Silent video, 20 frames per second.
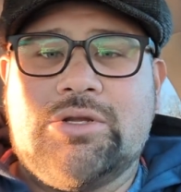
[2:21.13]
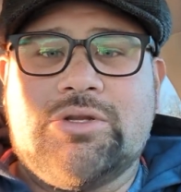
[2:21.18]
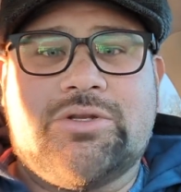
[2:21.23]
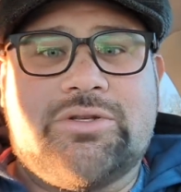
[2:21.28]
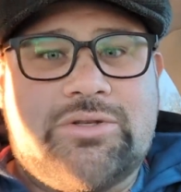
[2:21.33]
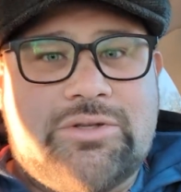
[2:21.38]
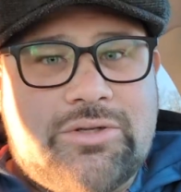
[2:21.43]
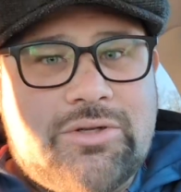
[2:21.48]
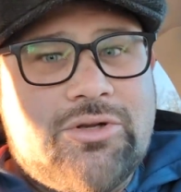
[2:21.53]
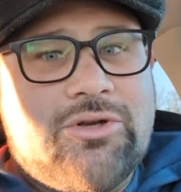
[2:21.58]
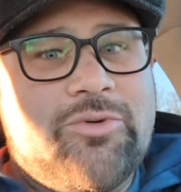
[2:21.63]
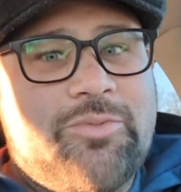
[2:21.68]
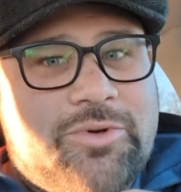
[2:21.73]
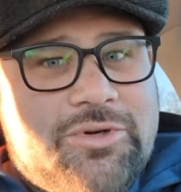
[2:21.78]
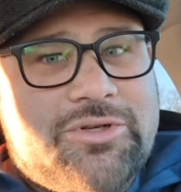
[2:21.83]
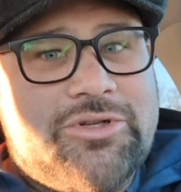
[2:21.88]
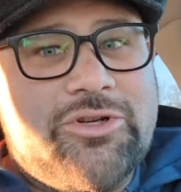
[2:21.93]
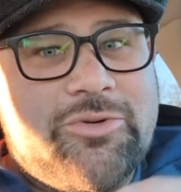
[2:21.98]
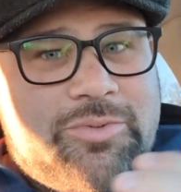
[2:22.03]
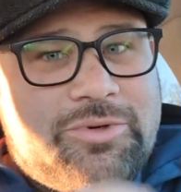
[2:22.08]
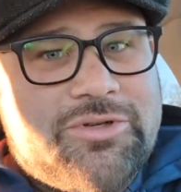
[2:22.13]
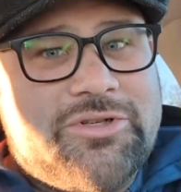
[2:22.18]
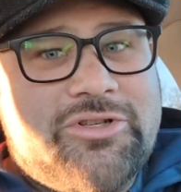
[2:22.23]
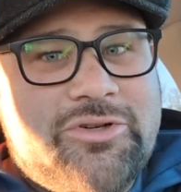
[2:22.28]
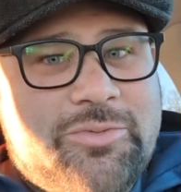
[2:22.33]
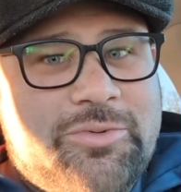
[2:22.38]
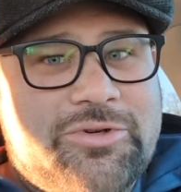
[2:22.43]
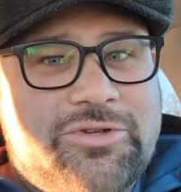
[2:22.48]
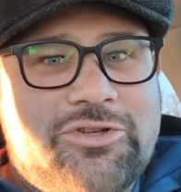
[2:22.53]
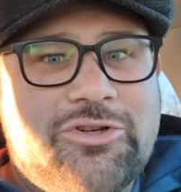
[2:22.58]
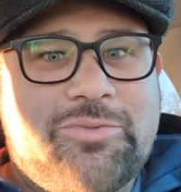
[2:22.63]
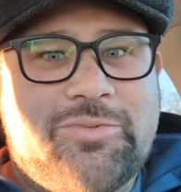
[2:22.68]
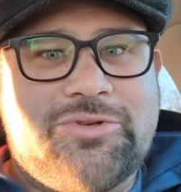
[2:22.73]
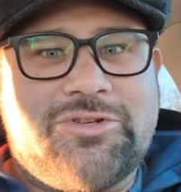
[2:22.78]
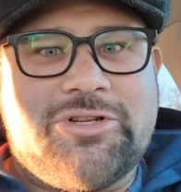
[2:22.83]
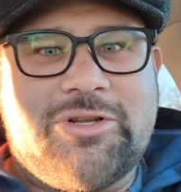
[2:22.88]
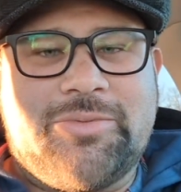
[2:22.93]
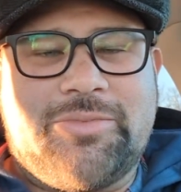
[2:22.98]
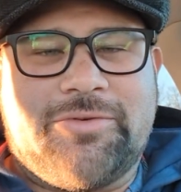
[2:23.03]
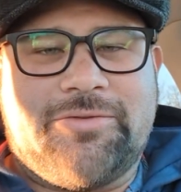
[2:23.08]
super
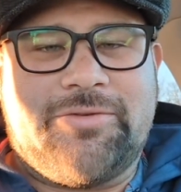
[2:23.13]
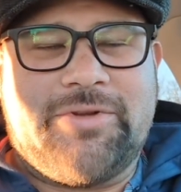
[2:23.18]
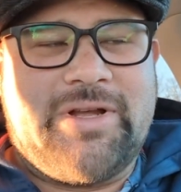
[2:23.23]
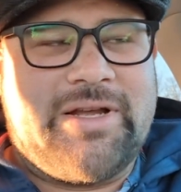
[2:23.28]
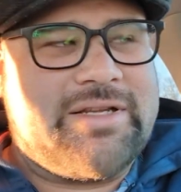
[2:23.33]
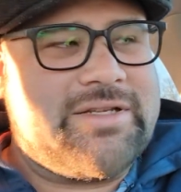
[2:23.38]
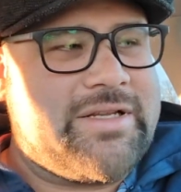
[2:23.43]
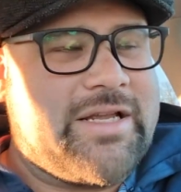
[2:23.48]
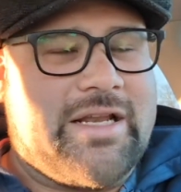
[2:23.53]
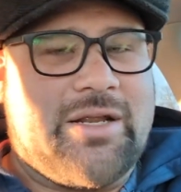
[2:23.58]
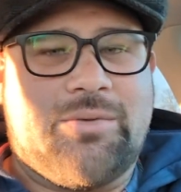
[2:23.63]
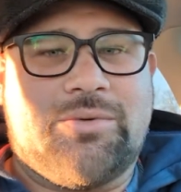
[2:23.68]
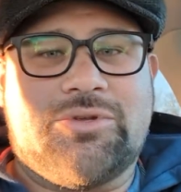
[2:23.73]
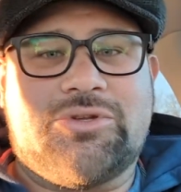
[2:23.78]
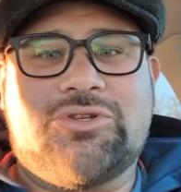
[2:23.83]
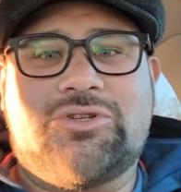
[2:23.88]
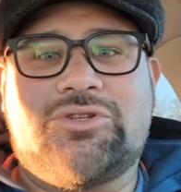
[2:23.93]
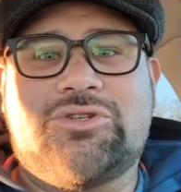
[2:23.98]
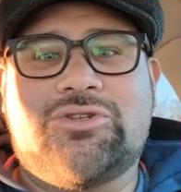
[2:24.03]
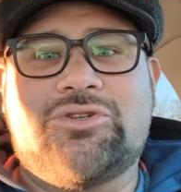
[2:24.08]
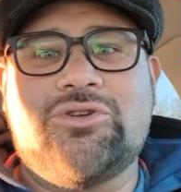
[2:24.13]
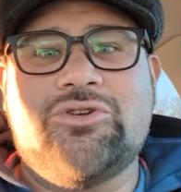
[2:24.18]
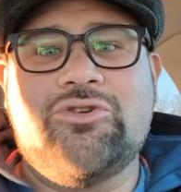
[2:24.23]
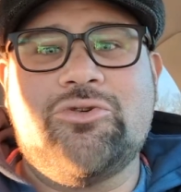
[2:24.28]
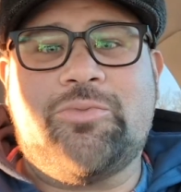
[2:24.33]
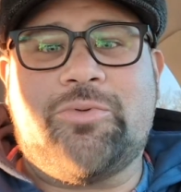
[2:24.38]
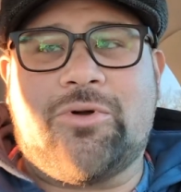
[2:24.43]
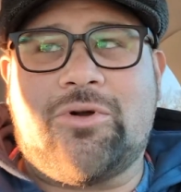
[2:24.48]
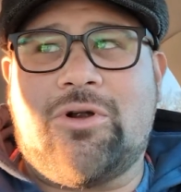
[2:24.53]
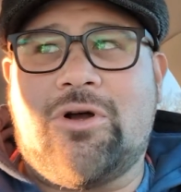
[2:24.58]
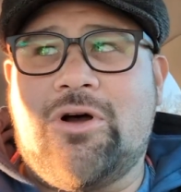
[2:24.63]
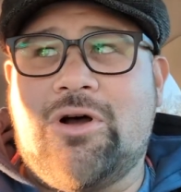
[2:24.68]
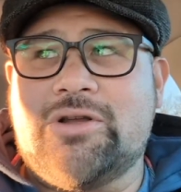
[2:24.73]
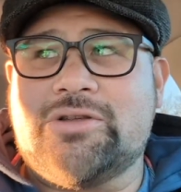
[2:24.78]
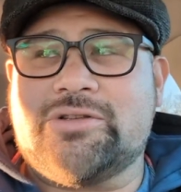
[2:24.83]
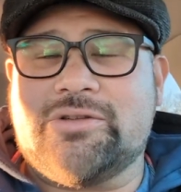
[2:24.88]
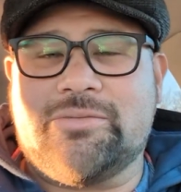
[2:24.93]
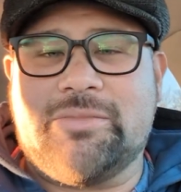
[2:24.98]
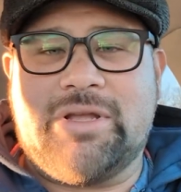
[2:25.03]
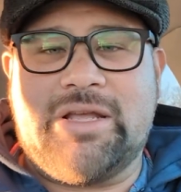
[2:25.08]
simple fix, and it was super
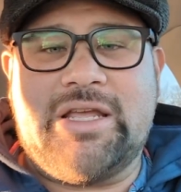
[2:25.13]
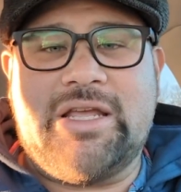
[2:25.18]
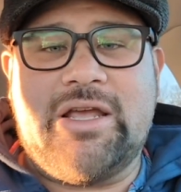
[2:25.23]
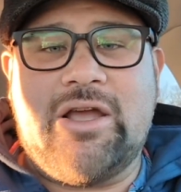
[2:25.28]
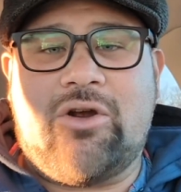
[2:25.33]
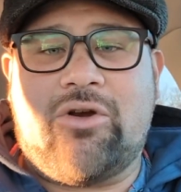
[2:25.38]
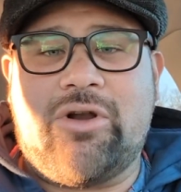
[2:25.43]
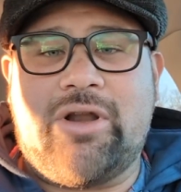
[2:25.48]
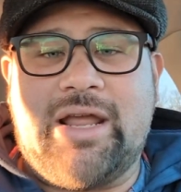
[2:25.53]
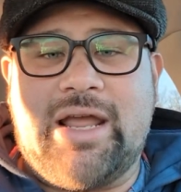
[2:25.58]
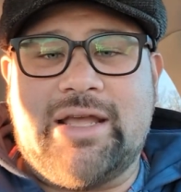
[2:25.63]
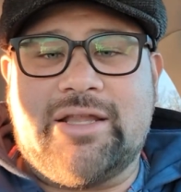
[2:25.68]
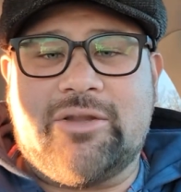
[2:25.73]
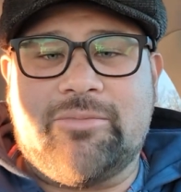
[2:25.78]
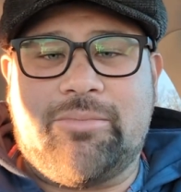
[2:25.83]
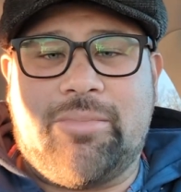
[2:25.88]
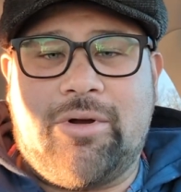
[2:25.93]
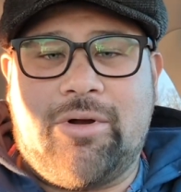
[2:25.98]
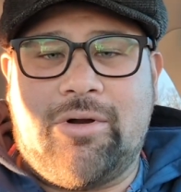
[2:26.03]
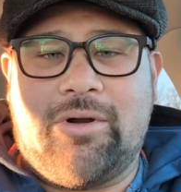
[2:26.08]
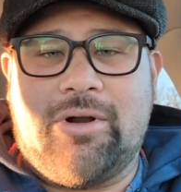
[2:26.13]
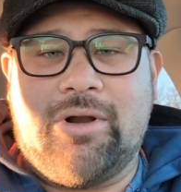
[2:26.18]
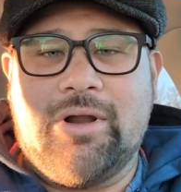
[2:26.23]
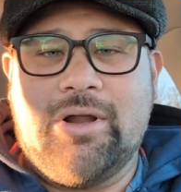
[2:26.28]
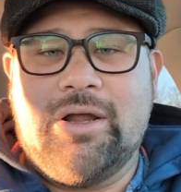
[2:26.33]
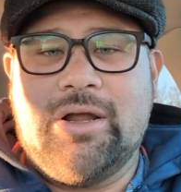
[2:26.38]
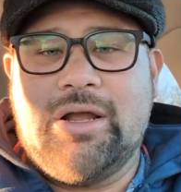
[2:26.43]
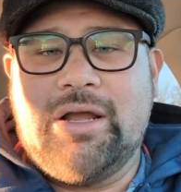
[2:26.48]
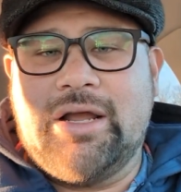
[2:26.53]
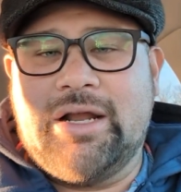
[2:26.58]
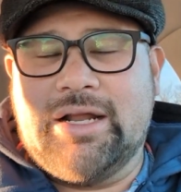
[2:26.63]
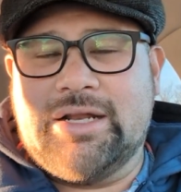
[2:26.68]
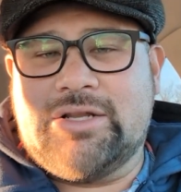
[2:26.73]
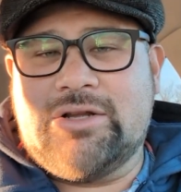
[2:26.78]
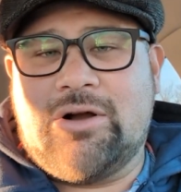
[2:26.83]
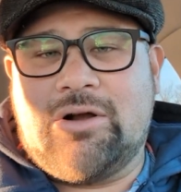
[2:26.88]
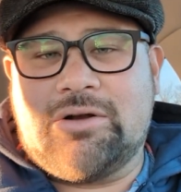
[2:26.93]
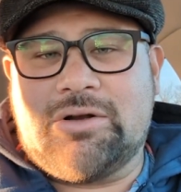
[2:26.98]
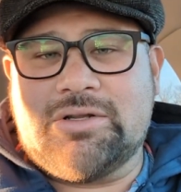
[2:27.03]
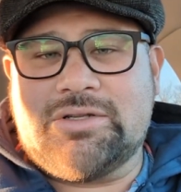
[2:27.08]
awesome that he already had the part and had
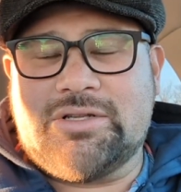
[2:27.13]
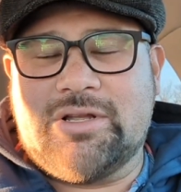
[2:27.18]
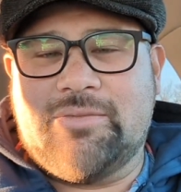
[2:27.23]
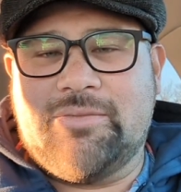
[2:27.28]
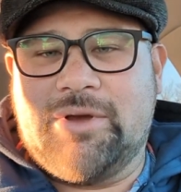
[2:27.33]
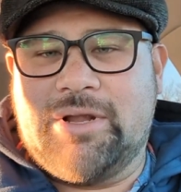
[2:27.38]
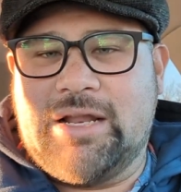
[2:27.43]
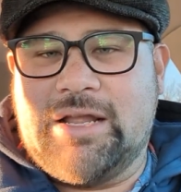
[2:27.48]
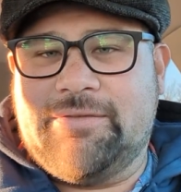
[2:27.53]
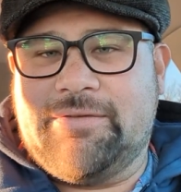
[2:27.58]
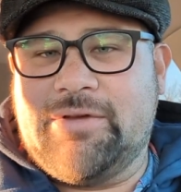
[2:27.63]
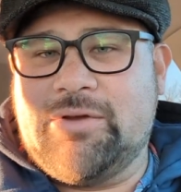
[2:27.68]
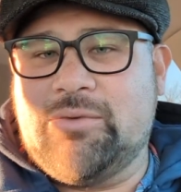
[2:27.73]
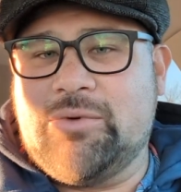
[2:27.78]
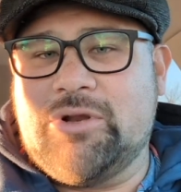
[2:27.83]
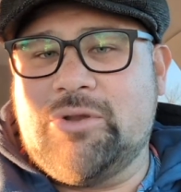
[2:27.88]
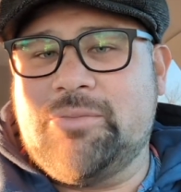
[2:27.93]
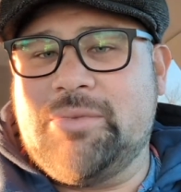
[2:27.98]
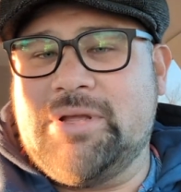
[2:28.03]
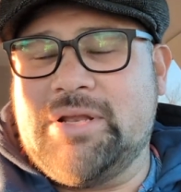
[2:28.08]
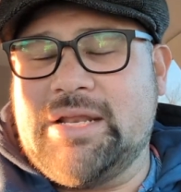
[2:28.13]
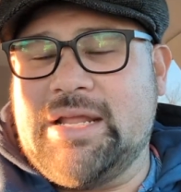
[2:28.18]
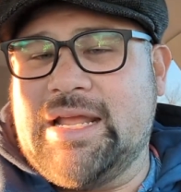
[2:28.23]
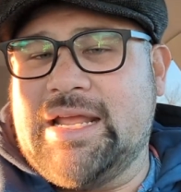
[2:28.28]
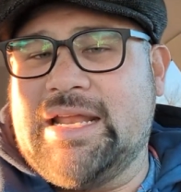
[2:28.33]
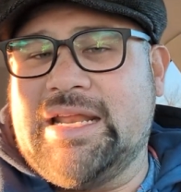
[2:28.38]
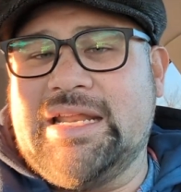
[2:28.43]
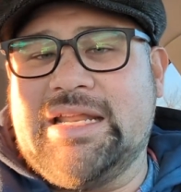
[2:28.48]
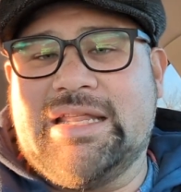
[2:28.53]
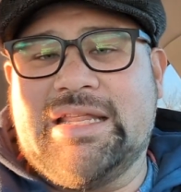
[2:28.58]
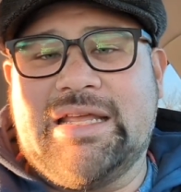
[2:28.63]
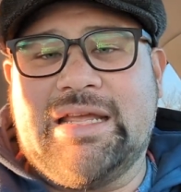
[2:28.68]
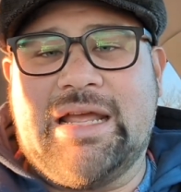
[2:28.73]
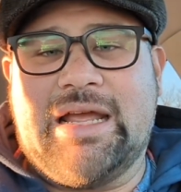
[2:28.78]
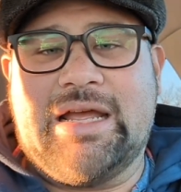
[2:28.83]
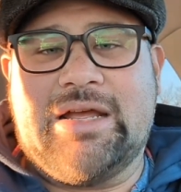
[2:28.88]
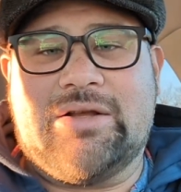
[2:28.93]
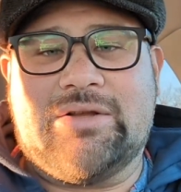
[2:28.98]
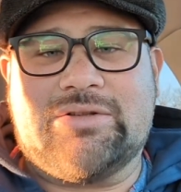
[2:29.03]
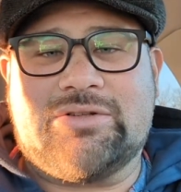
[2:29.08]
talked to somebody. If it would have been anything
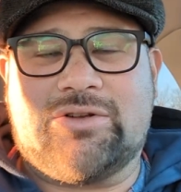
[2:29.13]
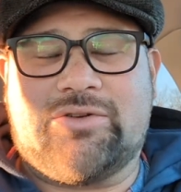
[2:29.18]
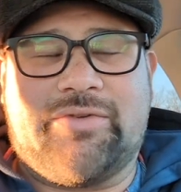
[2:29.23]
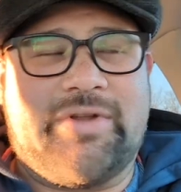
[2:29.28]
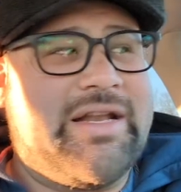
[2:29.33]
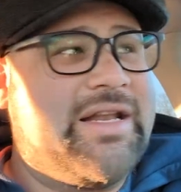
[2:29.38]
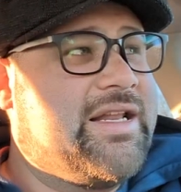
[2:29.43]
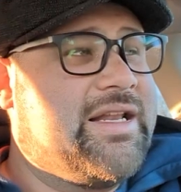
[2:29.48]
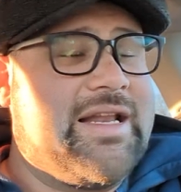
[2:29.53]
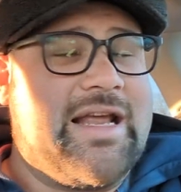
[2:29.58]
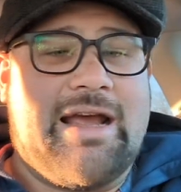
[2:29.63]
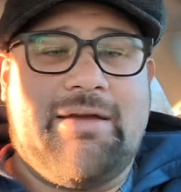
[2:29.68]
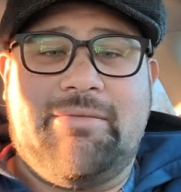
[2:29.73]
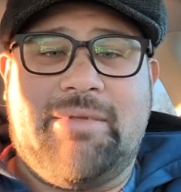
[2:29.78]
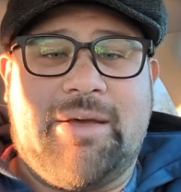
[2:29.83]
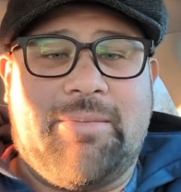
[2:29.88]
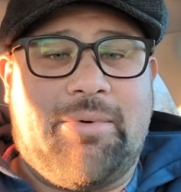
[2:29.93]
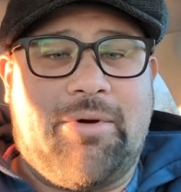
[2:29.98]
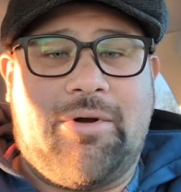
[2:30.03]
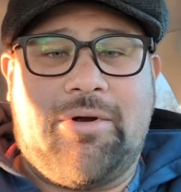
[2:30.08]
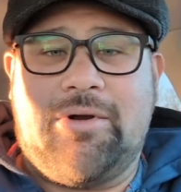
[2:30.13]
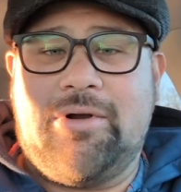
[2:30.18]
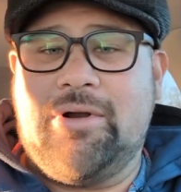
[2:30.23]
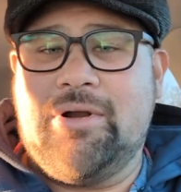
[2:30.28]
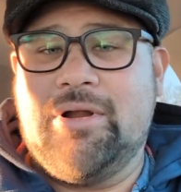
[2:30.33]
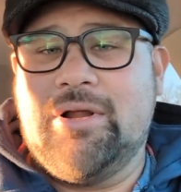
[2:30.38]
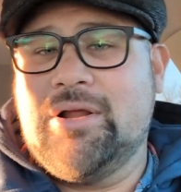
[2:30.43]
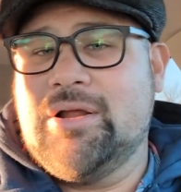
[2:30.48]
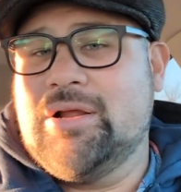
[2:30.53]
else, or if he didn't have that part,